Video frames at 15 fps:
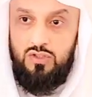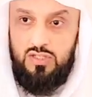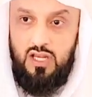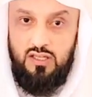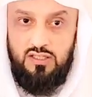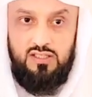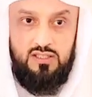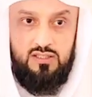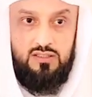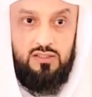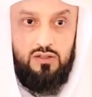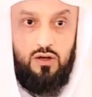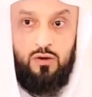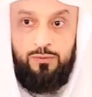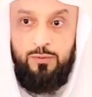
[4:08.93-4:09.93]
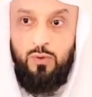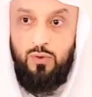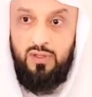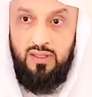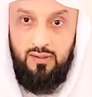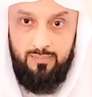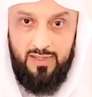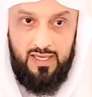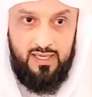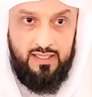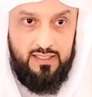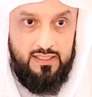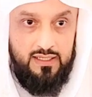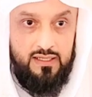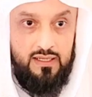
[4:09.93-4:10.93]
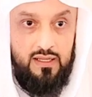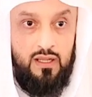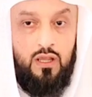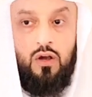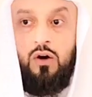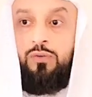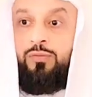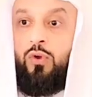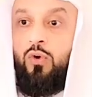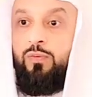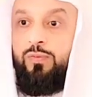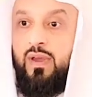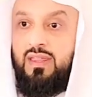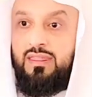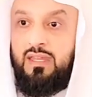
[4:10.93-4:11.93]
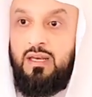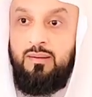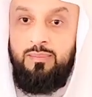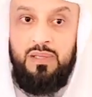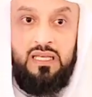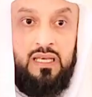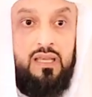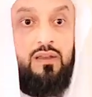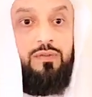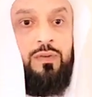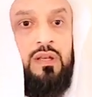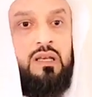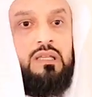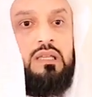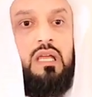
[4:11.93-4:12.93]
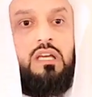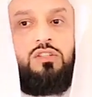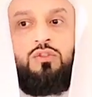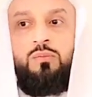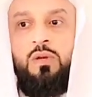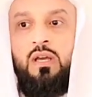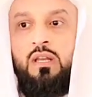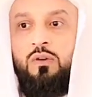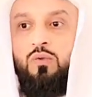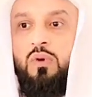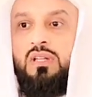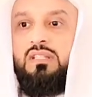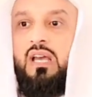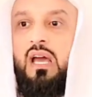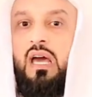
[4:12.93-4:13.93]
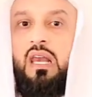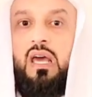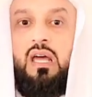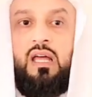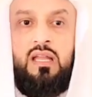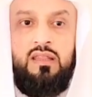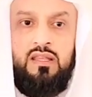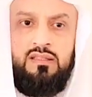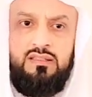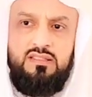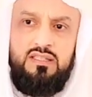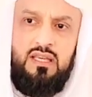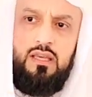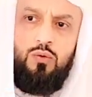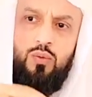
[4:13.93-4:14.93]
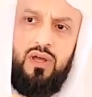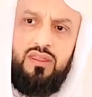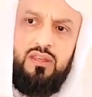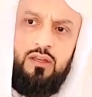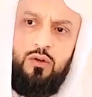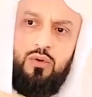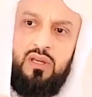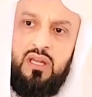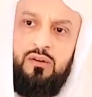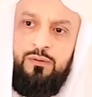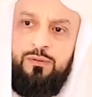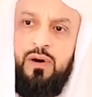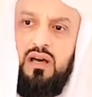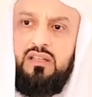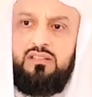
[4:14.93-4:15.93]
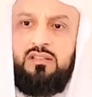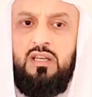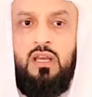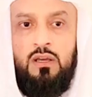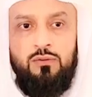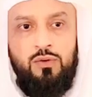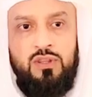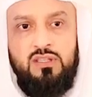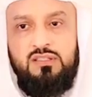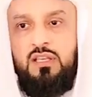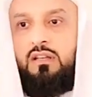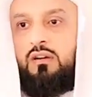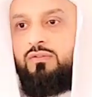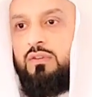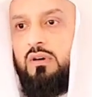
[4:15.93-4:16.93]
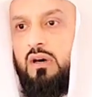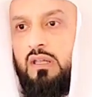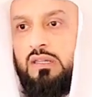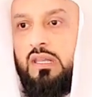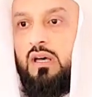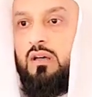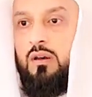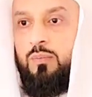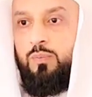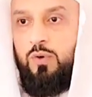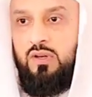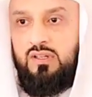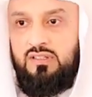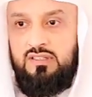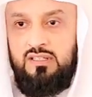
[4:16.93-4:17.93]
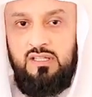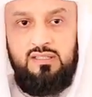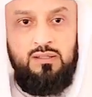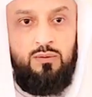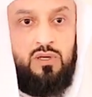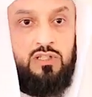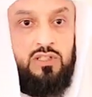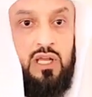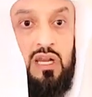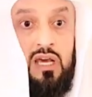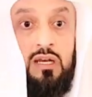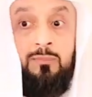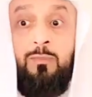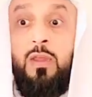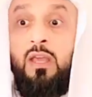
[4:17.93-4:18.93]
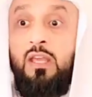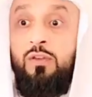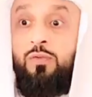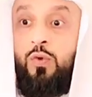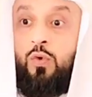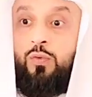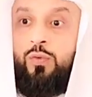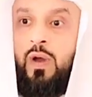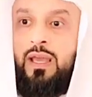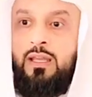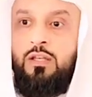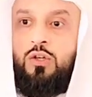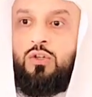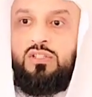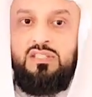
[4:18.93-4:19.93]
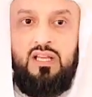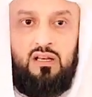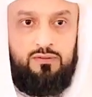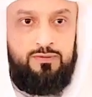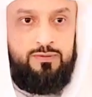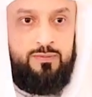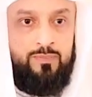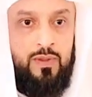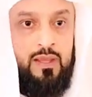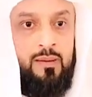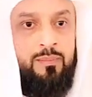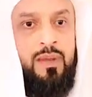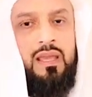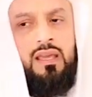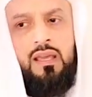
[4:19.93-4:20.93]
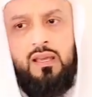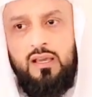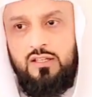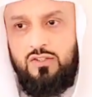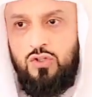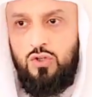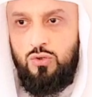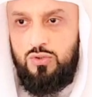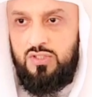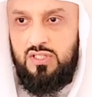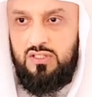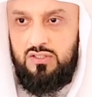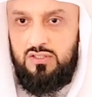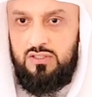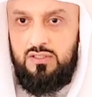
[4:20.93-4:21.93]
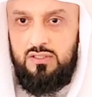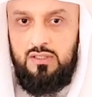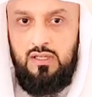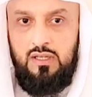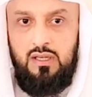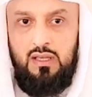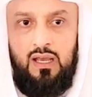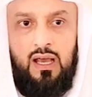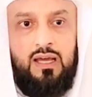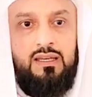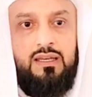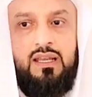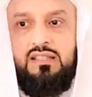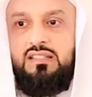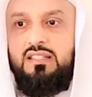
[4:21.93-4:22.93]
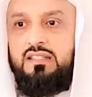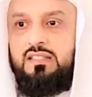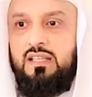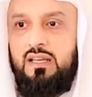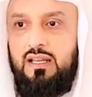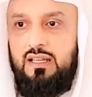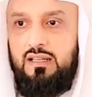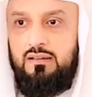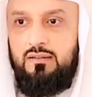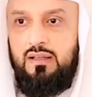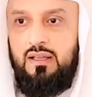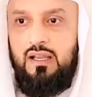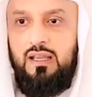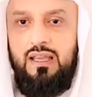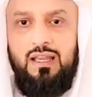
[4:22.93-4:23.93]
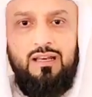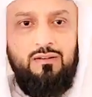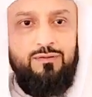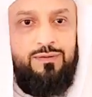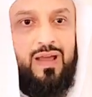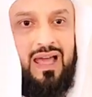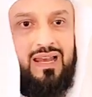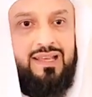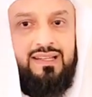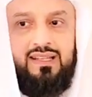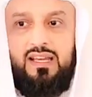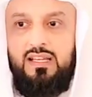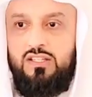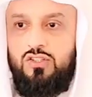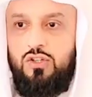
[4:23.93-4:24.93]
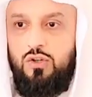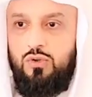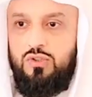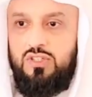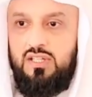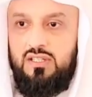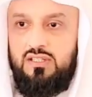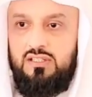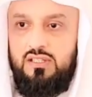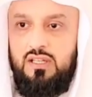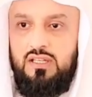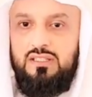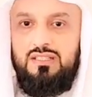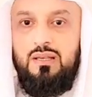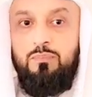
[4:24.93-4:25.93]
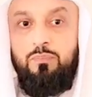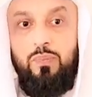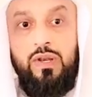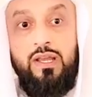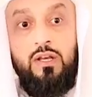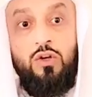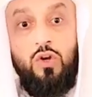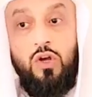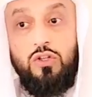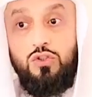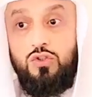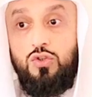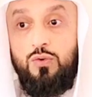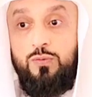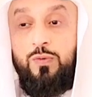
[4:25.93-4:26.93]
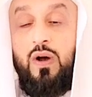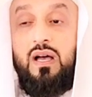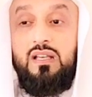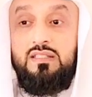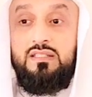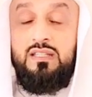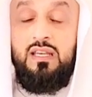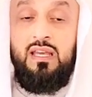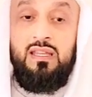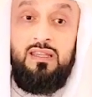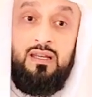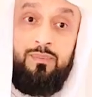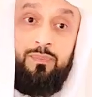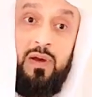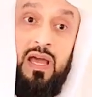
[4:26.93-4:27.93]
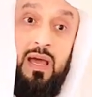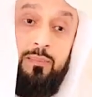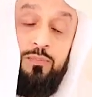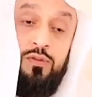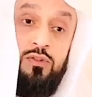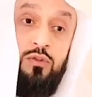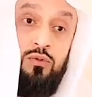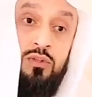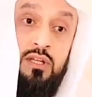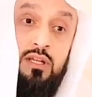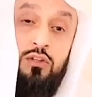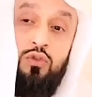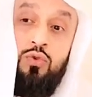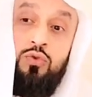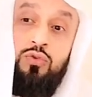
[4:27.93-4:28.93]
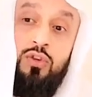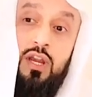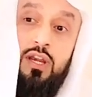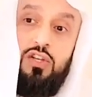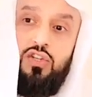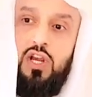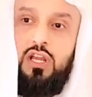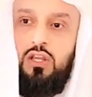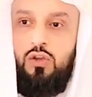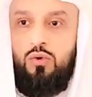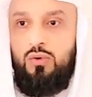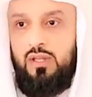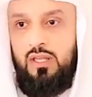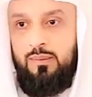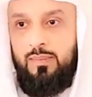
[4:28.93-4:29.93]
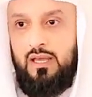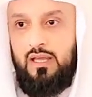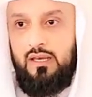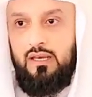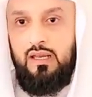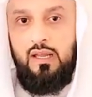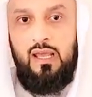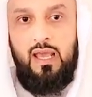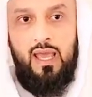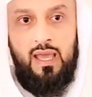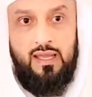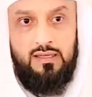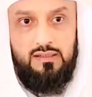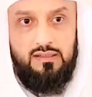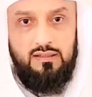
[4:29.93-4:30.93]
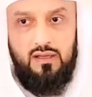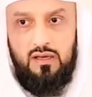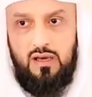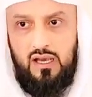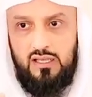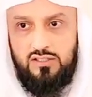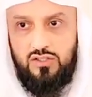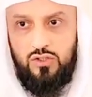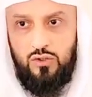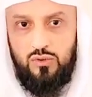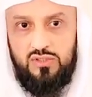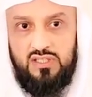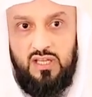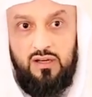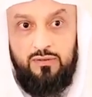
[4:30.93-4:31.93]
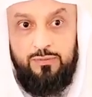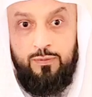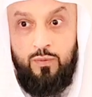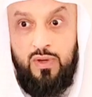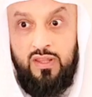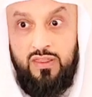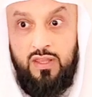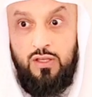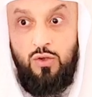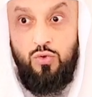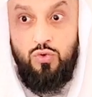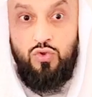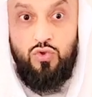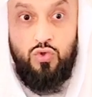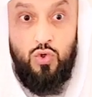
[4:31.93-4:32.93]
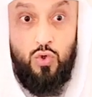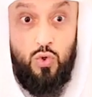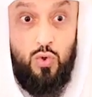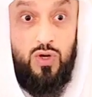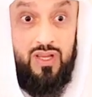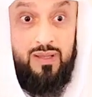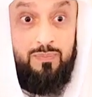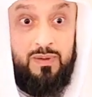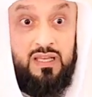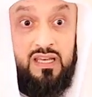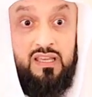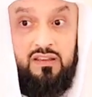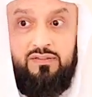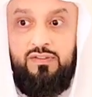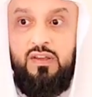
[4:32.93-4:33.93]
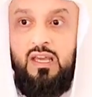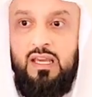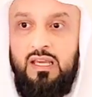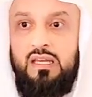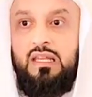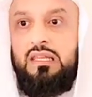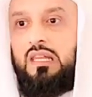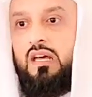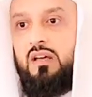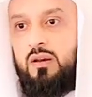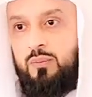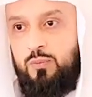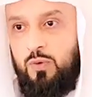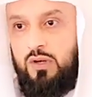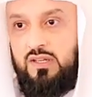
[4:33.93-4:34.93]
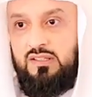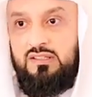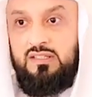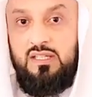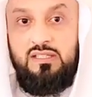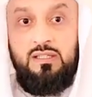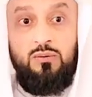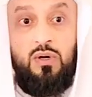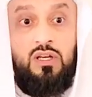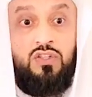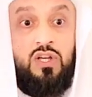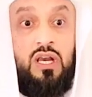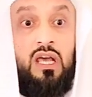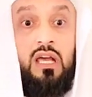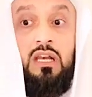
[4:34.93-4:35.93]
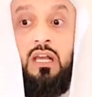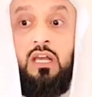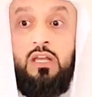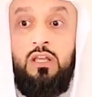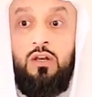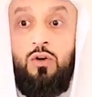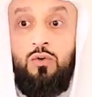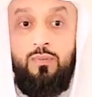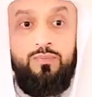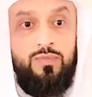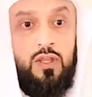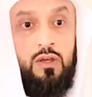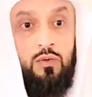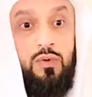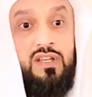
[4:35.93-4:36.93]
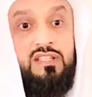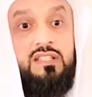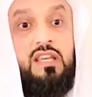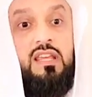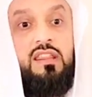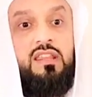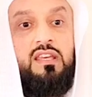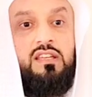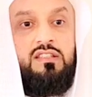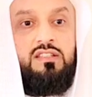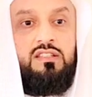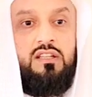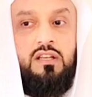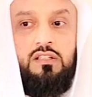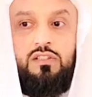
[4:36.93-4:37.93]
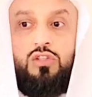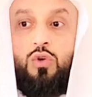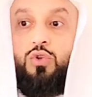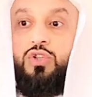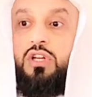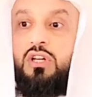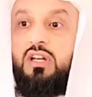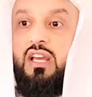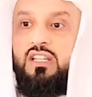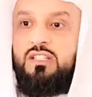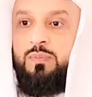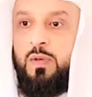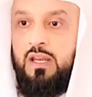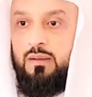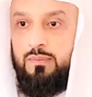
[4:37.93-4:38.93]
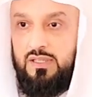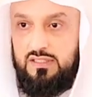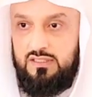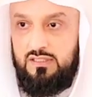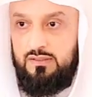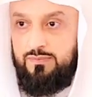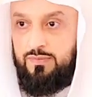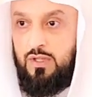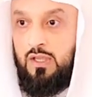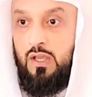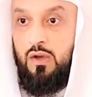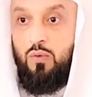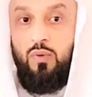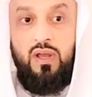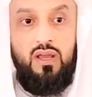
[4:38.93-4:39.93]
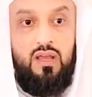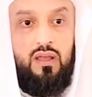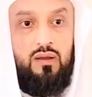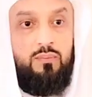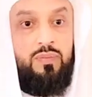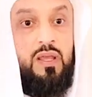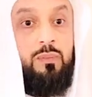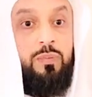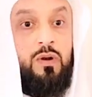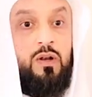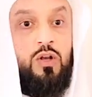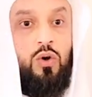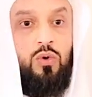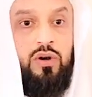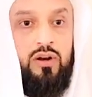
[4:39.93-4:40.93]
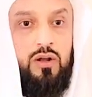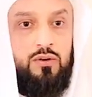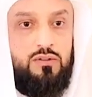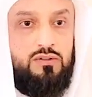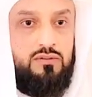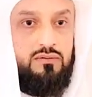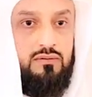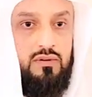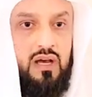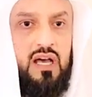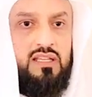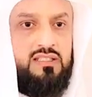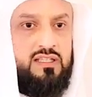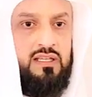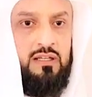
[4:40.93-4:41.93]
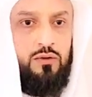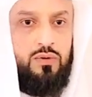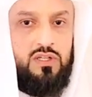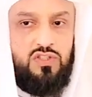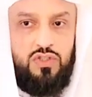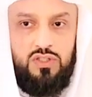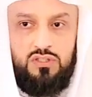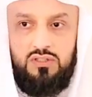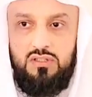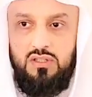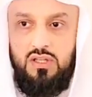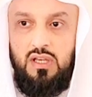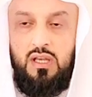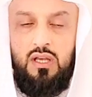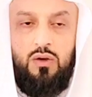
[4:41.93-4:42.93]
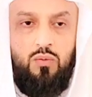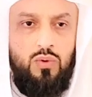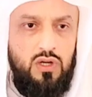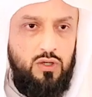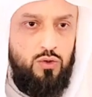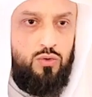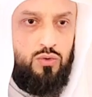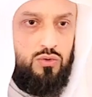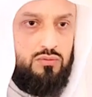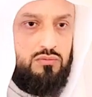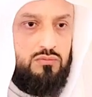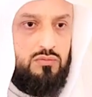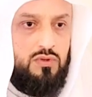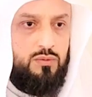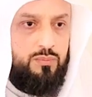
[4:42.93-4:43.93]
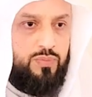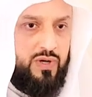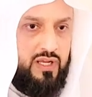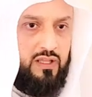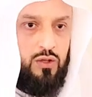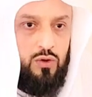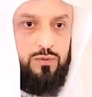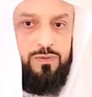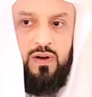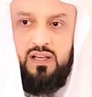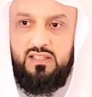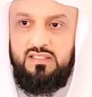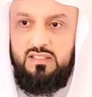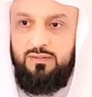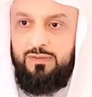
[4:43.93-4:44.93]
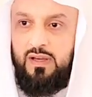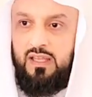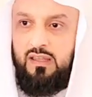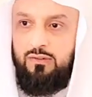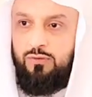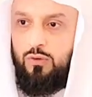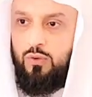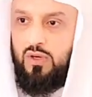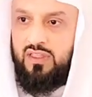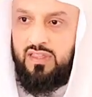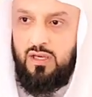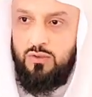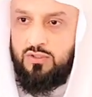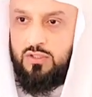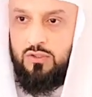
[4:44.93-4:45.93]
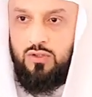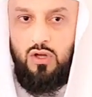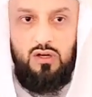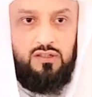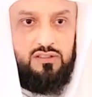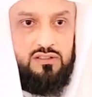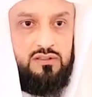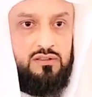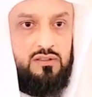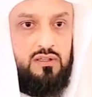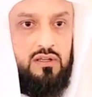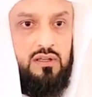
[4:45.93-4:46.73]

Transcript: test of your iman, of your faith and belief in Allah subhanahu wa ta'ala, then see whether you can fast for the sake of Allah Rabbul Izzati wal Jalal. If you find yourself making excuses, unnecessary, invalid excuses, simply not to fast, then perhaps you need to recheck your iman and ask yourself whether you truly believe in Allah Rabbul Izzati wal Jalal. You know, we see these social experiments where people go around asking questions. Will you break your fast if I give you $1,000?